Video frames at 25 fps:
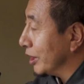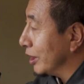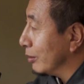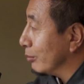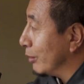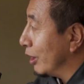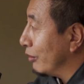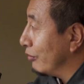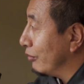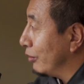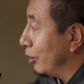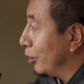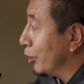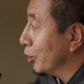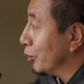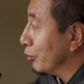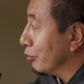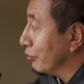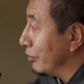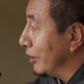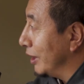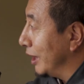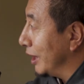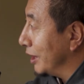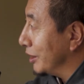in my own
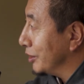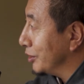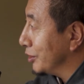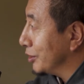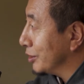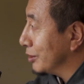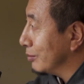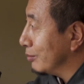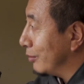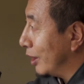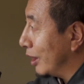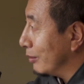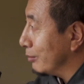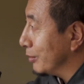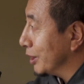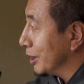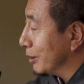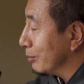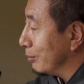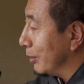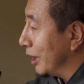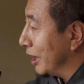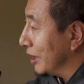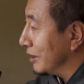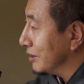village, my
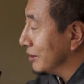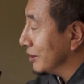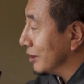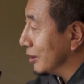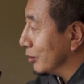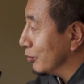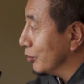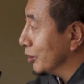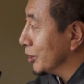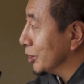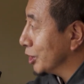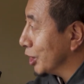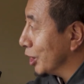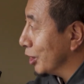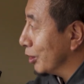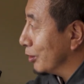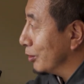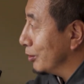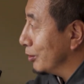birthplace in Wong Chilu.